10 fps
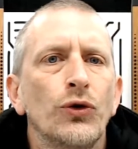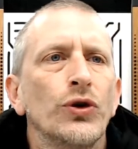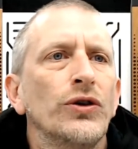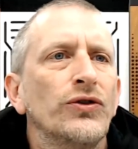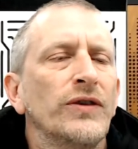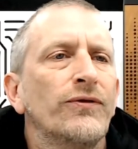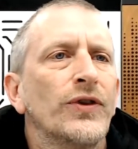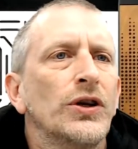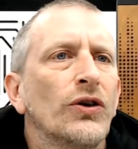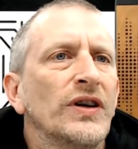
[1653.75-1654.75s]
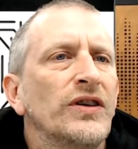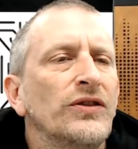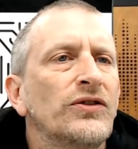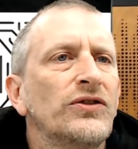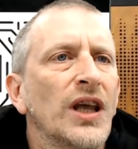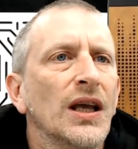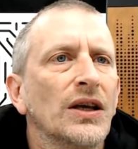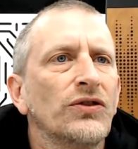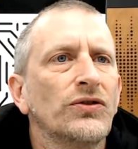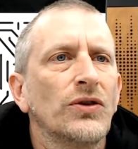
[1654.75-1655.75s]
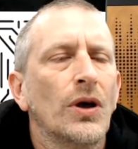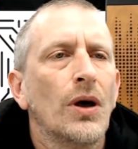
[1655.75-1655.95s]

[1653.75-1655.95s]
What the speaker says: you're using for the 96,